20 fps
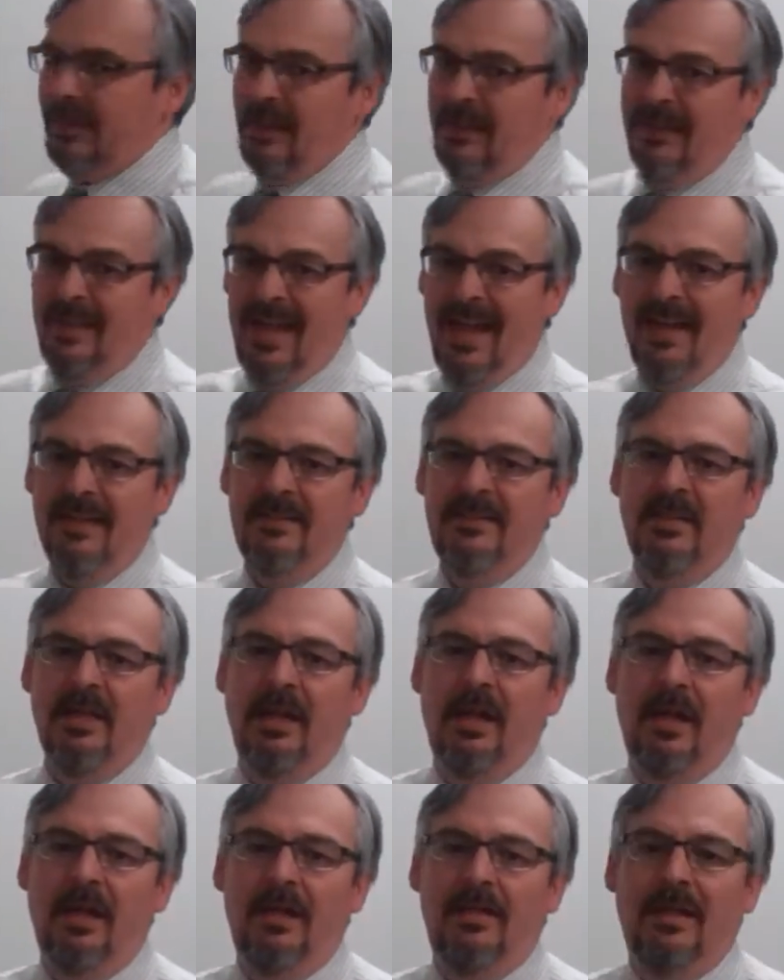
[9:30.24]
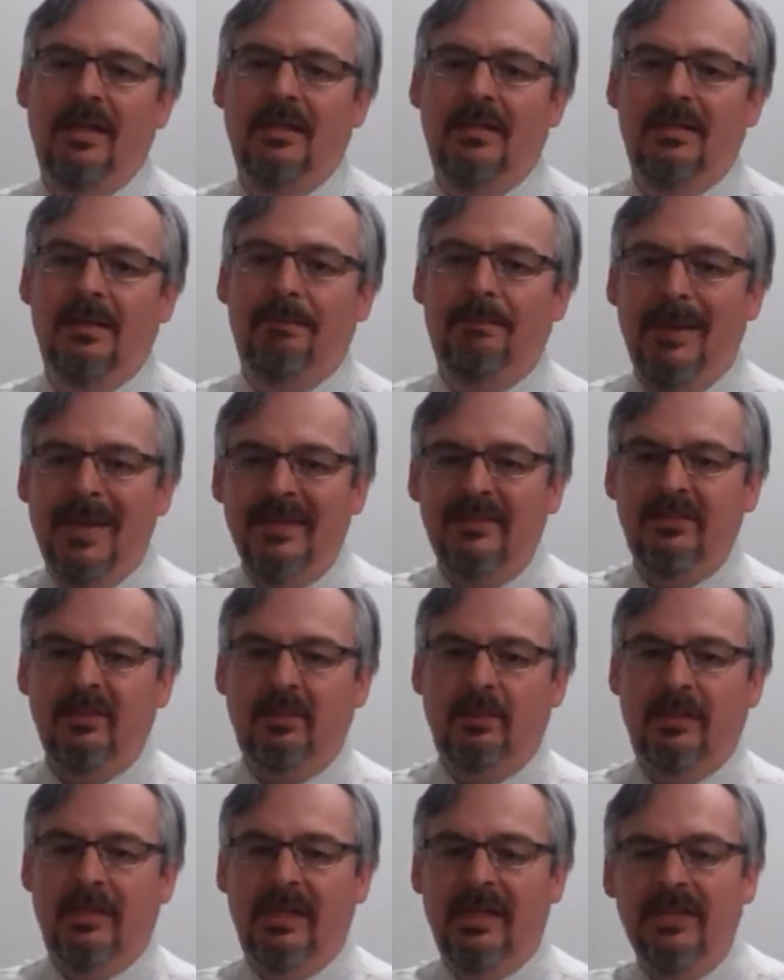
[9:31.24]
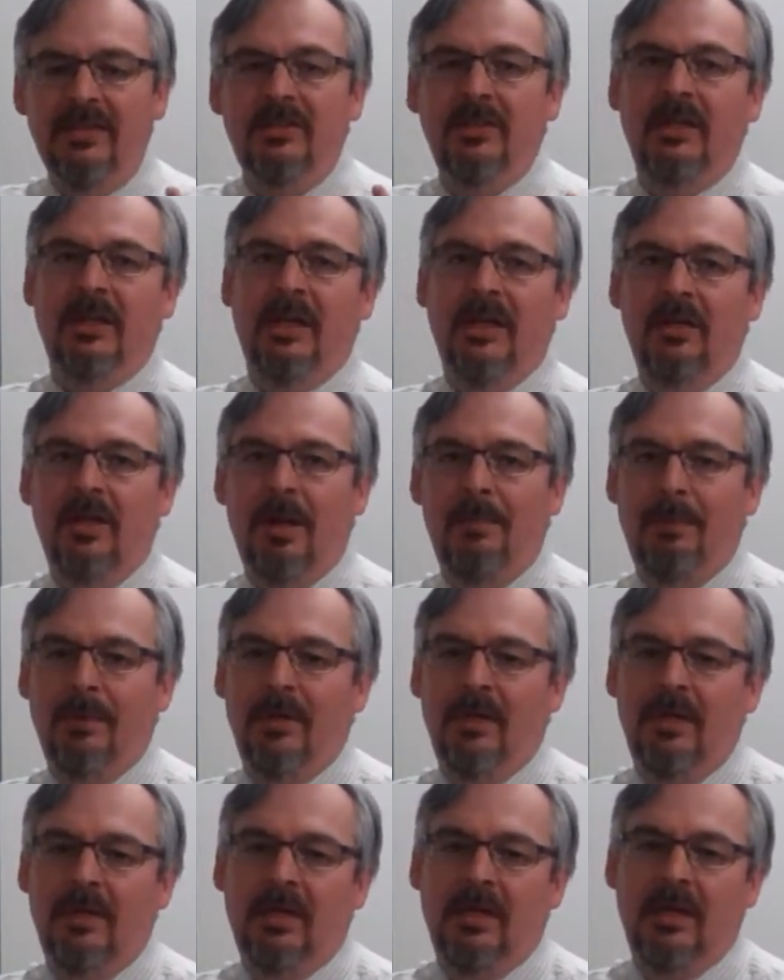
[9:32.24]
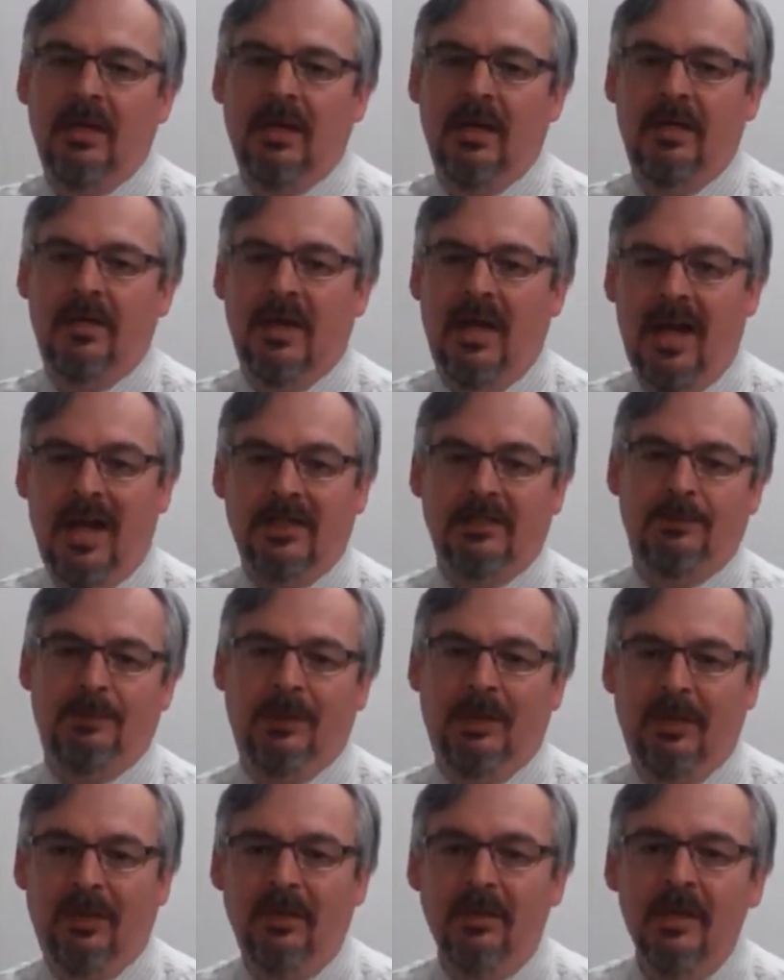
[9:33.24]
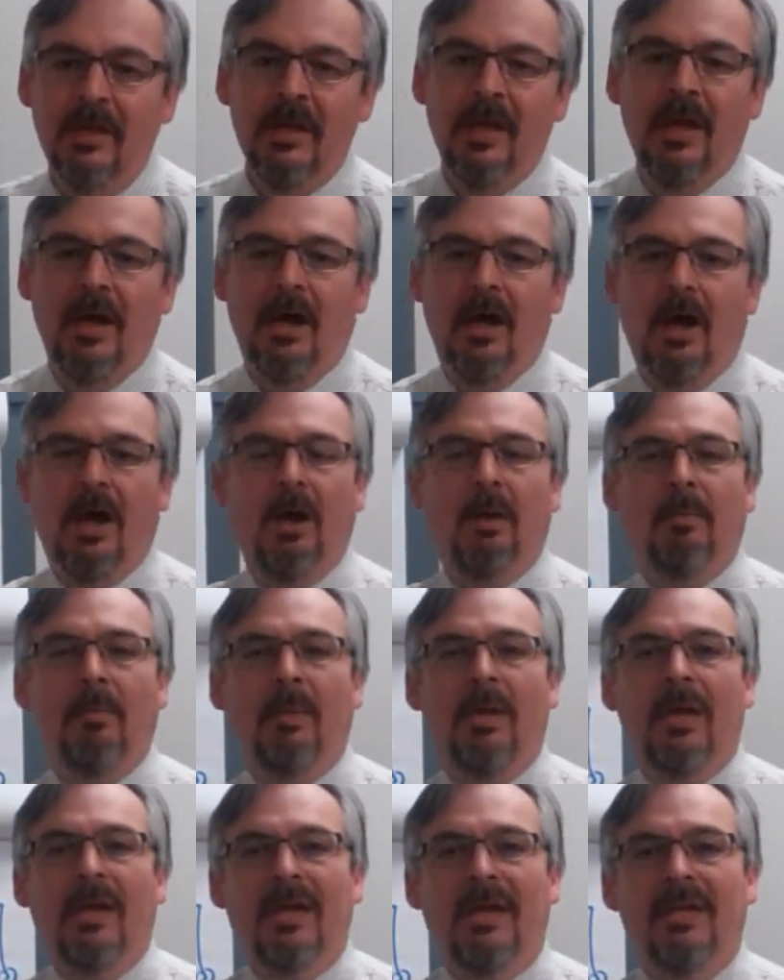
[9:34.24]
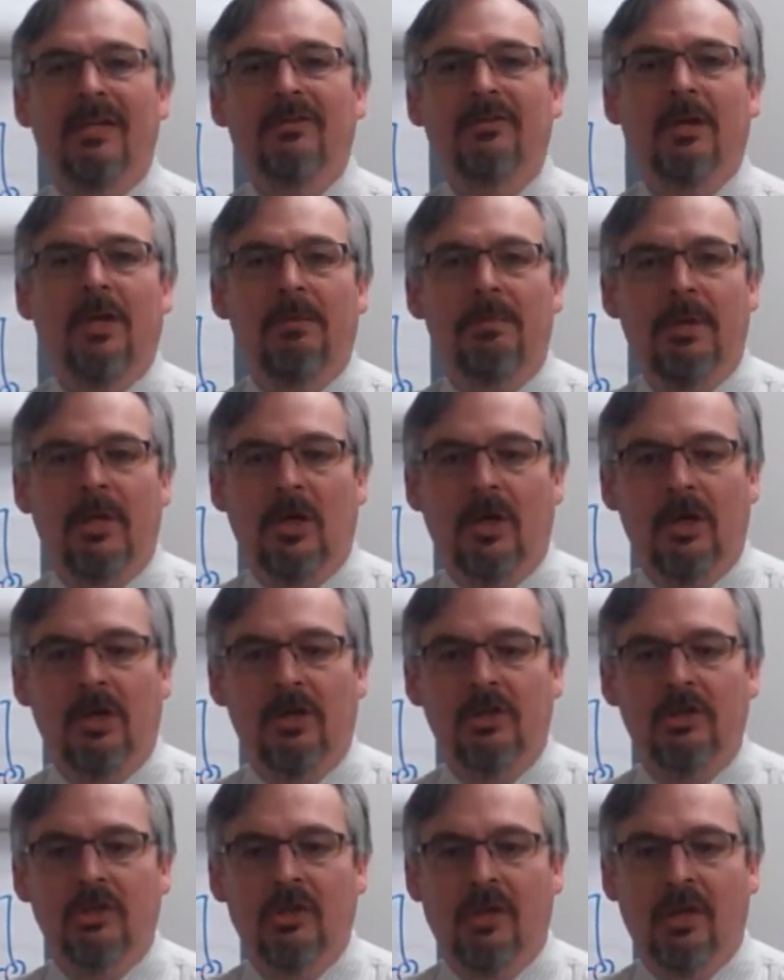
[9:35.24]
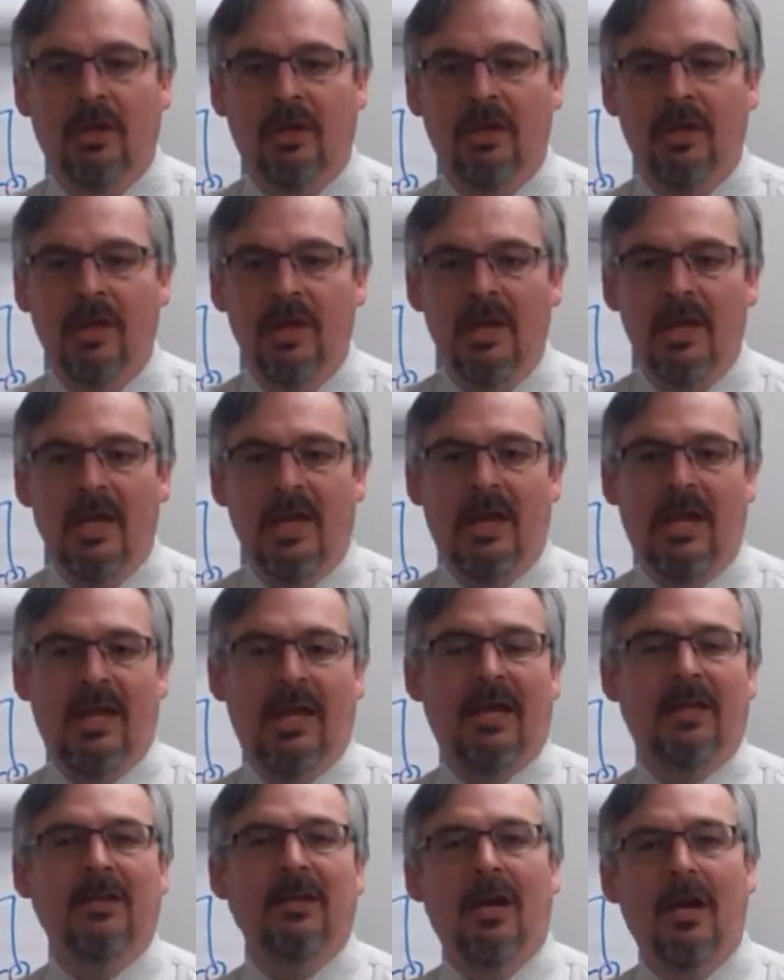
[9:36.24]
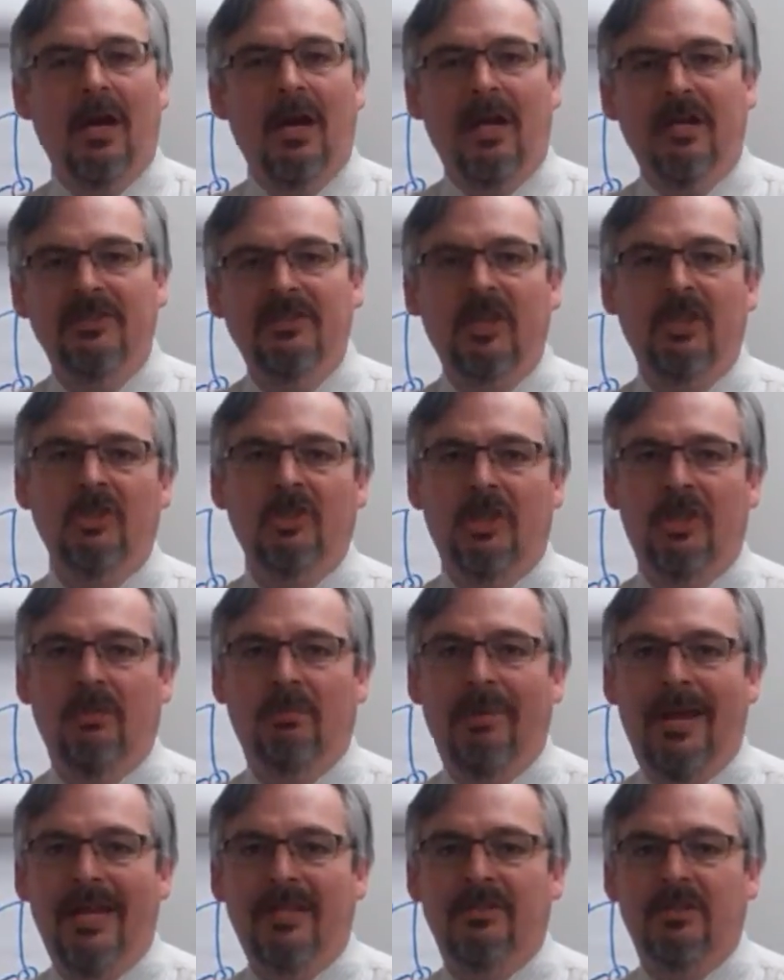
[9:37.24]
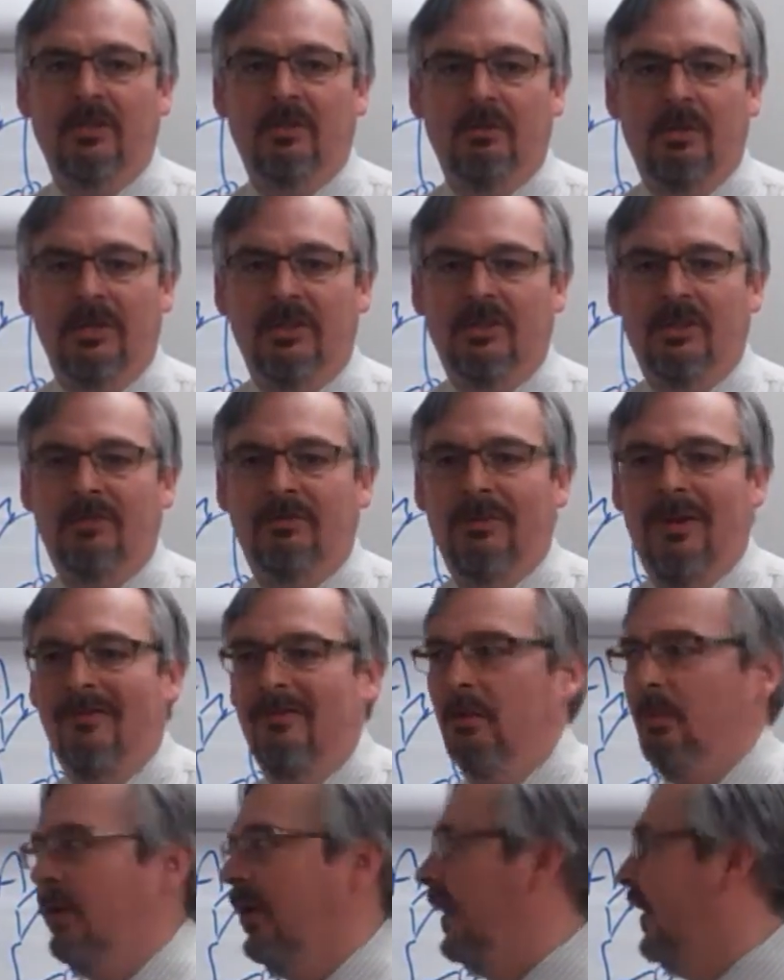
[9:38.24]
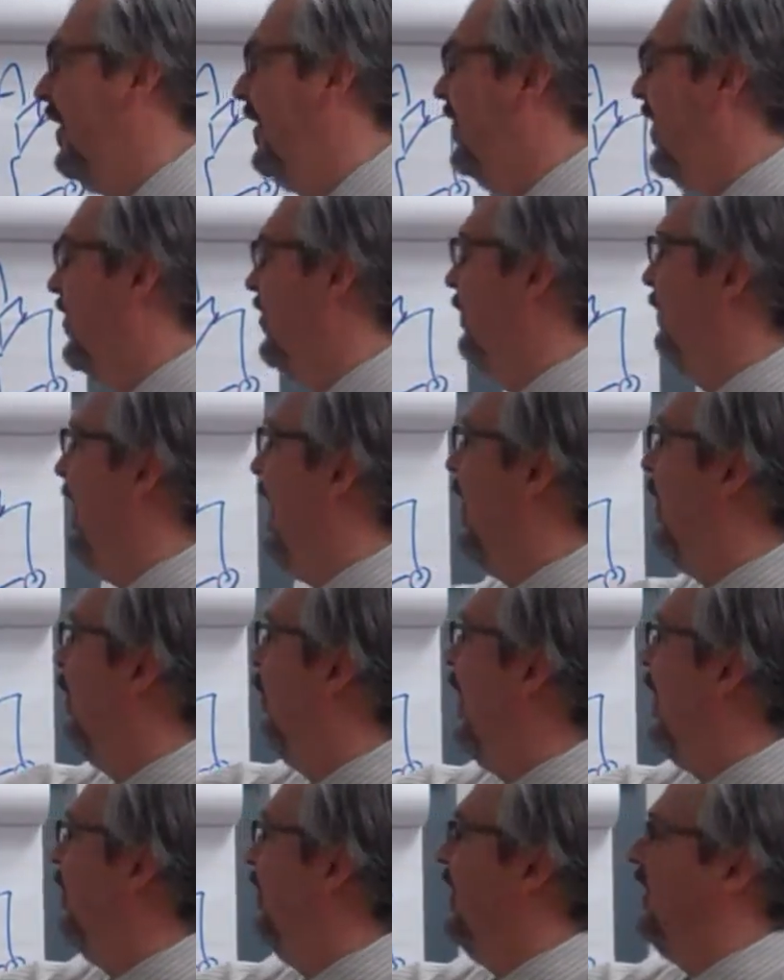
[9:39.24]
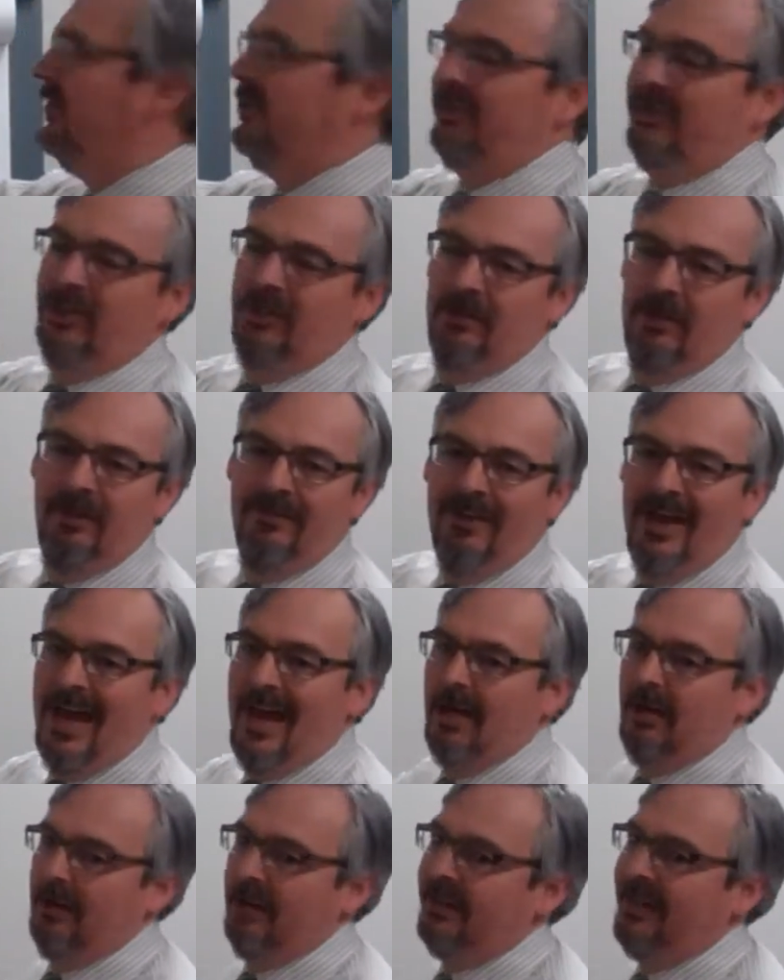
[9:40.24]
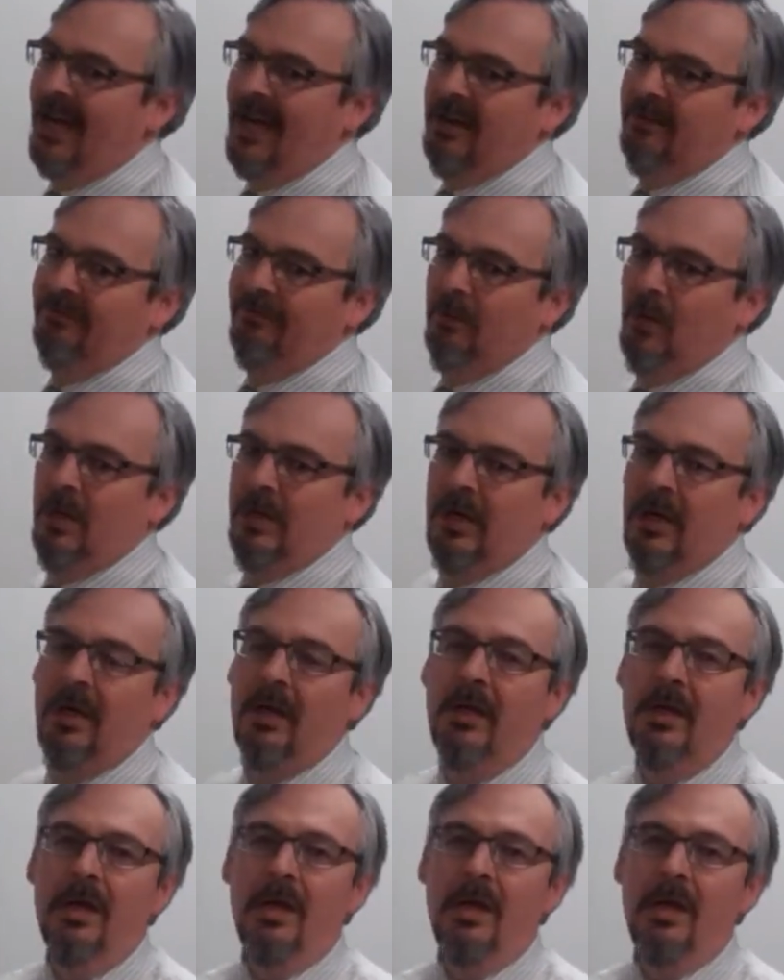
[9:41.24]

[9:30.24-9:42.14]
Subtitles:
that basically he's going to end up in the hospital. He's going to be uninsured, and essentially the rates increases for everyone. And it doesn't matter whether he's here in Nevada or in California.